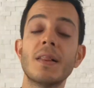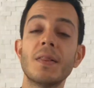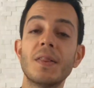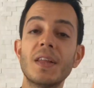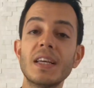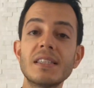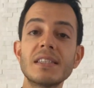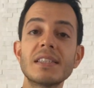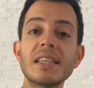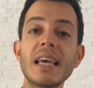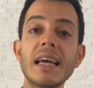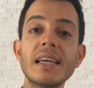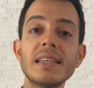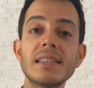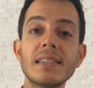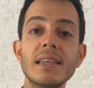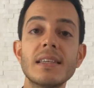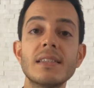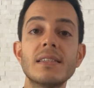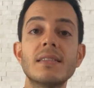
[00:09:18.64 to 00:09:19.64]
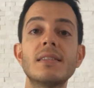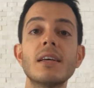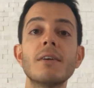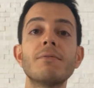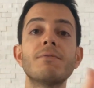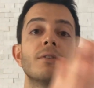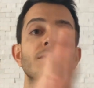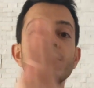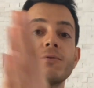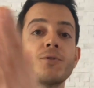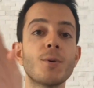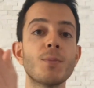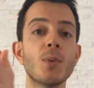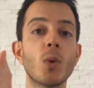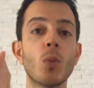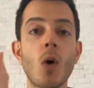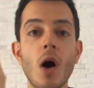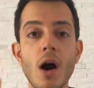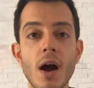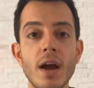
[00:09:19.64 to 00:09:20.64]
This case is different from a
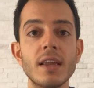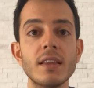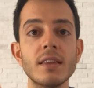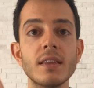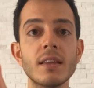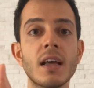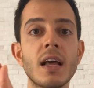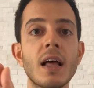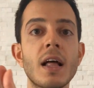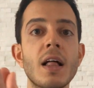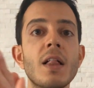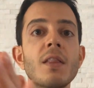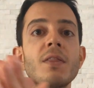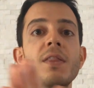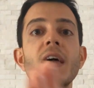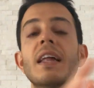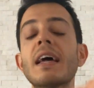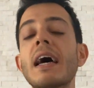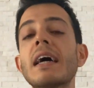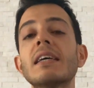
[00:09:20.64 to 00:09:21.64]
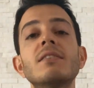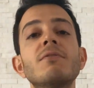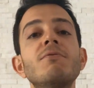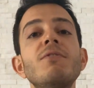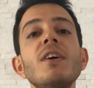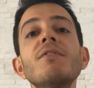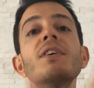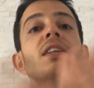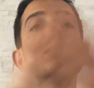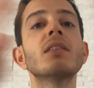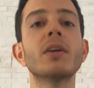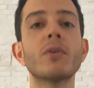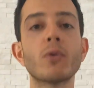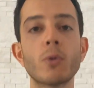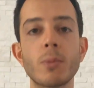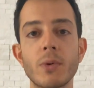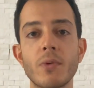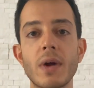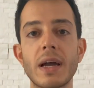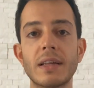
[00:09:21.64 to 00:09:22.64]
wine that has vividly
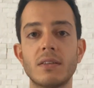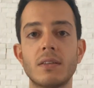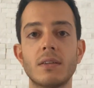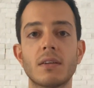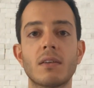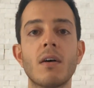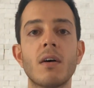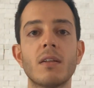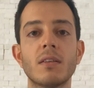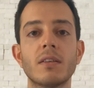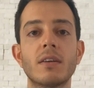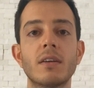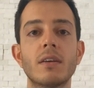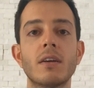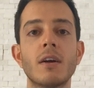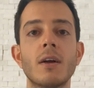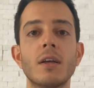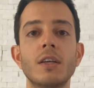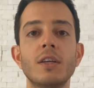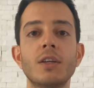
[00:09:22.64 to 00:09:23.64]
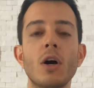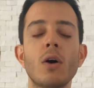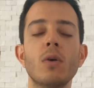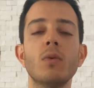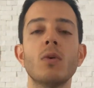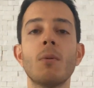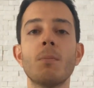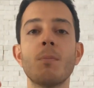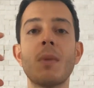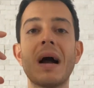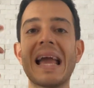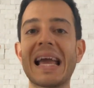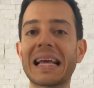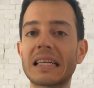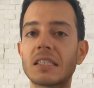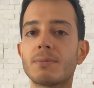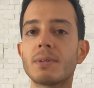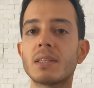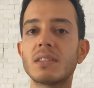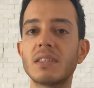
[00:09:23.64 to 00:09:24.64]
ruby red color. My
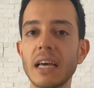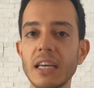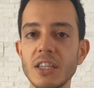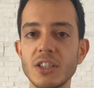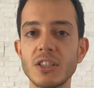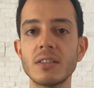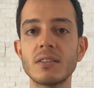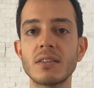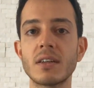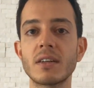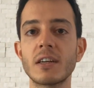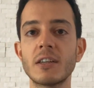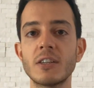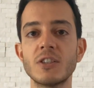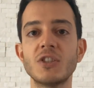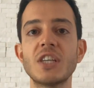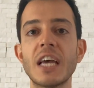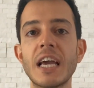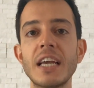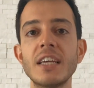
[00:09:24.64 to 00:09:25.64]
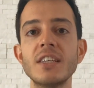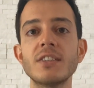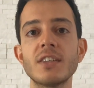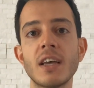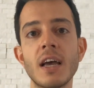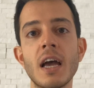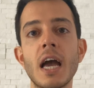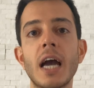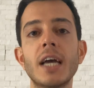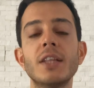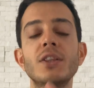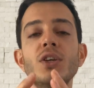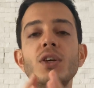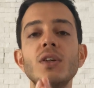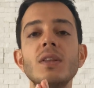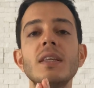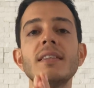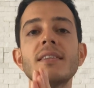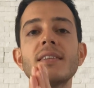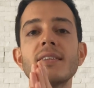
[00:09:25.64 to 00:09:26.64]
expectations are going to change, and you
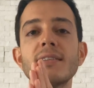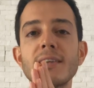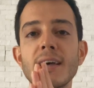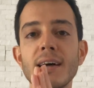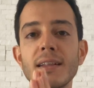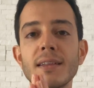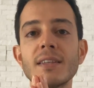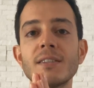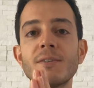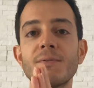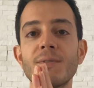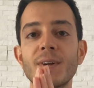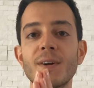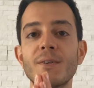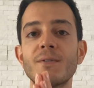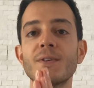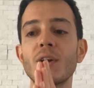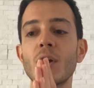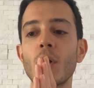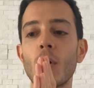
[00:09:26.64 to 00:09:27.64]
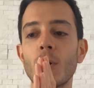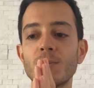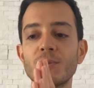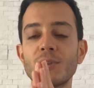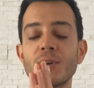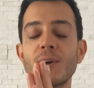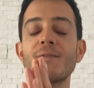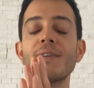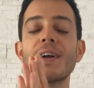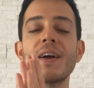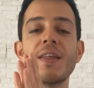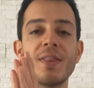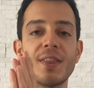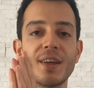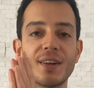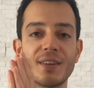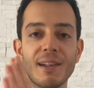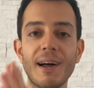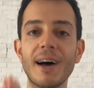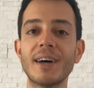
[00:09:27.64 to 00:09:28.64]
need to tell us whatever you observe in the
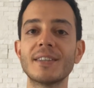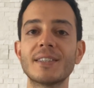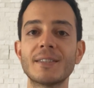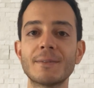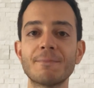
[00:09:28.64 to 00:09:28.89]
glass.